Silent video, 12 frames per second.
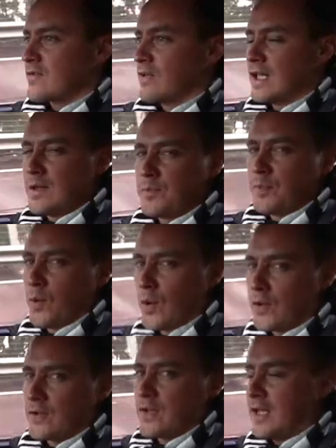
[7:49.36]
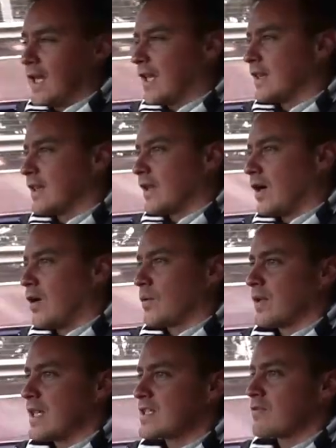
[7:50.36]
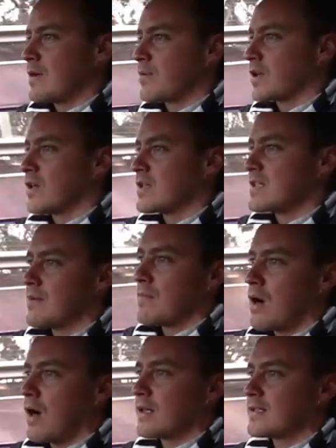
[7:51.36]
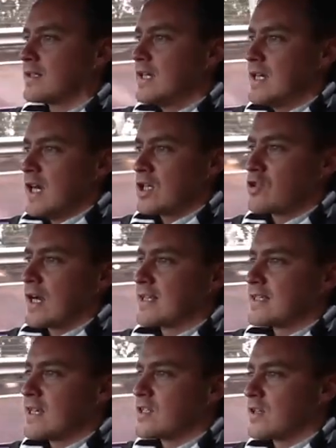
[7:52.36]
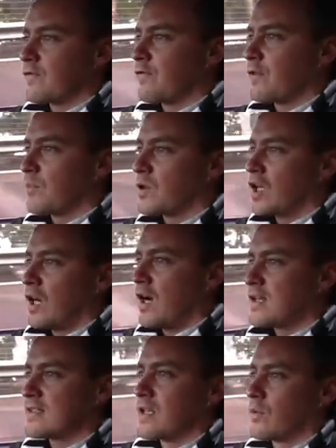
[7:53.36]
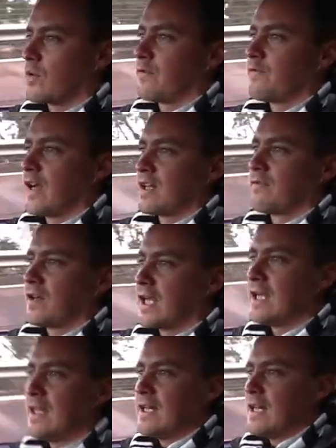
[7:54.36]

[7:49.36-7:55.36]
is really important in the Holden history because it marks a transition from cars that are effectively